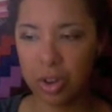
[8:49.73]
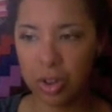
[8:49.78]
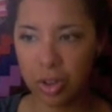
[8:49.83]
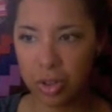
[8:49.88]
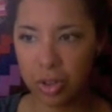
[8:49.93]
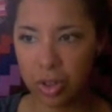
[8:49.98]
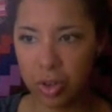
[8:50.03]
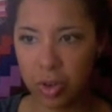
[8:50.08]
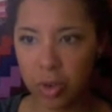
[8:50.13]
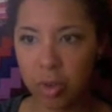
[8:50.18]

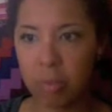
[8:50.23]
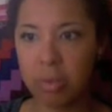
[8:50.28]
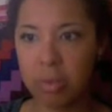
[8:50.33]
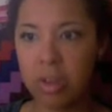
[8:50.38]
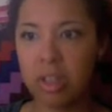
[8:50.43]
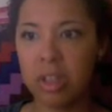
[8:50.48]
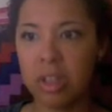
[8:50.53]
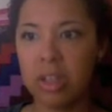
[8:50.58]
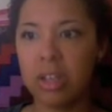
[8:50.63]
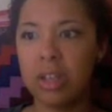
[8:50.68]

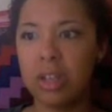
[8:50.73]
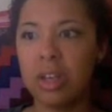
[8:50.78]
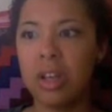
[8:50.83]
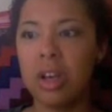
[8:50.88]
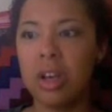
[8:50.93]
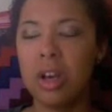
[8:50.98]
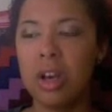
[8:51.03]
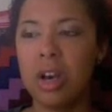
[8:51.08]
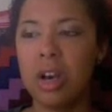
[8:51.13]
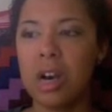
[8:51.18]
European
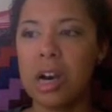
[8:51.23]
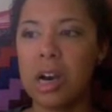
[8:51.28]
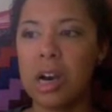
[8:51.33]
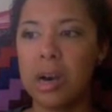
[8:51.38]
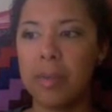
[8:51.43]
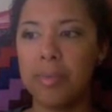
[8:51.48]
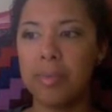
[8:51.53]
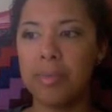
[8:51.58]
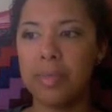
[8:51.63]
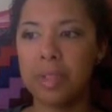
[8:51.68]

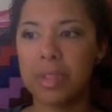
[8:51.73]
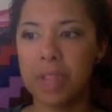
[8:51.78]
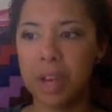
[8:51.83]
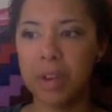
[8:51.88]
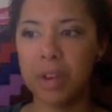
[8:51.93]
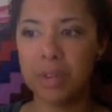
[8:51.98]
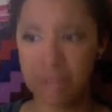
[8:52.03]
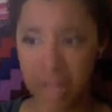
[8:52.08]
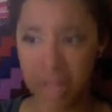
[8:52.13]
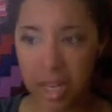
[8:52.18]

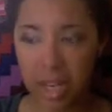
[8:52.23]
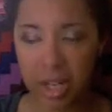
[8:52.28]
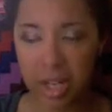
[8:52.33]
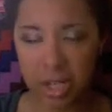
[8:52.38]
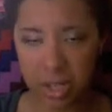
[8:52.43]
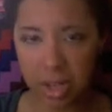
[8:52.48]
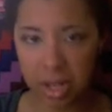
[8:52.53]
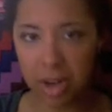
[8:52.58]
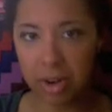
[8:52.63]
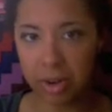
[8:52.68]
settlers, English
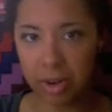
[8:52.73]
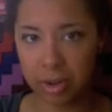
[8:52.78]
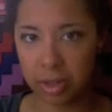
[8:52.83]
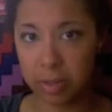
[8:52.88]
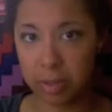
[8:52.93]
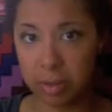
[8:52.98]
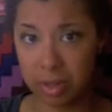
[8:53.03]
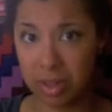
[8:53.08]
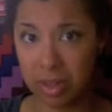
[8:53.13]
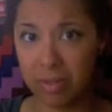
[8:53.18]
settlers
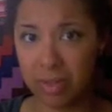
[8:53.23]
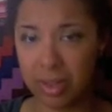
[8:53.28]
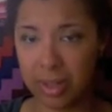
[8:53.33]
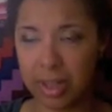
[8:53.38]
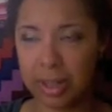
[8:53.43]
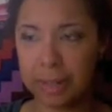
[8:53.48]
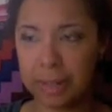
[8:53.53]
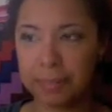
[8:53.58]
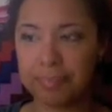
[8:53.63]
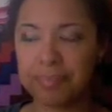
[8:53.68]

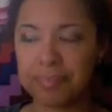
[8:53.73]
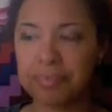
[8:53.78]
specifically,